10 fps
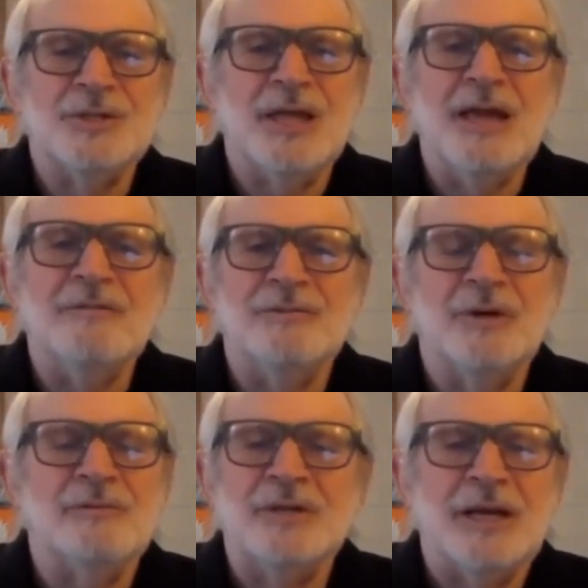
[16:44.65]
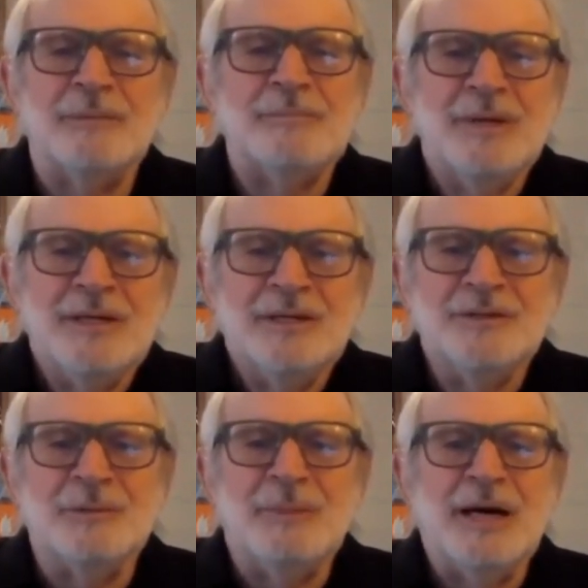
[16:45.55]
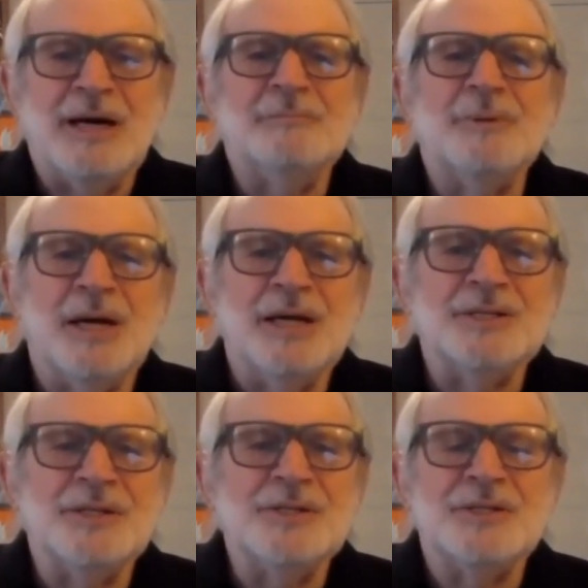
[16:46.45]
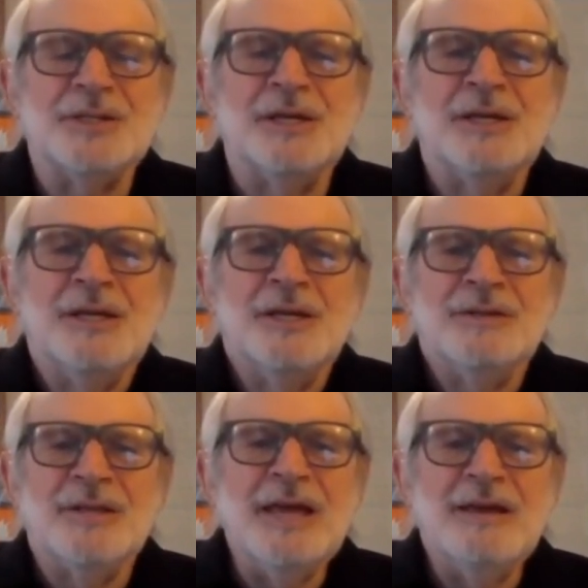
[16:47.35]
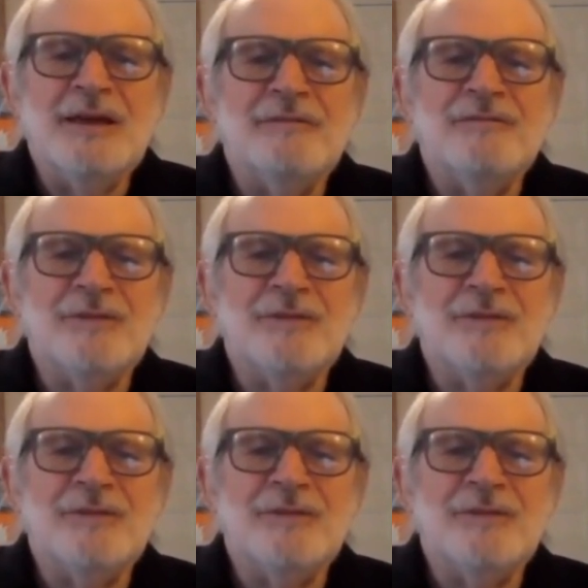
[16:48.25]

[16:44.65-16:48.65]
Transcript: They have driven up the bond prices. They have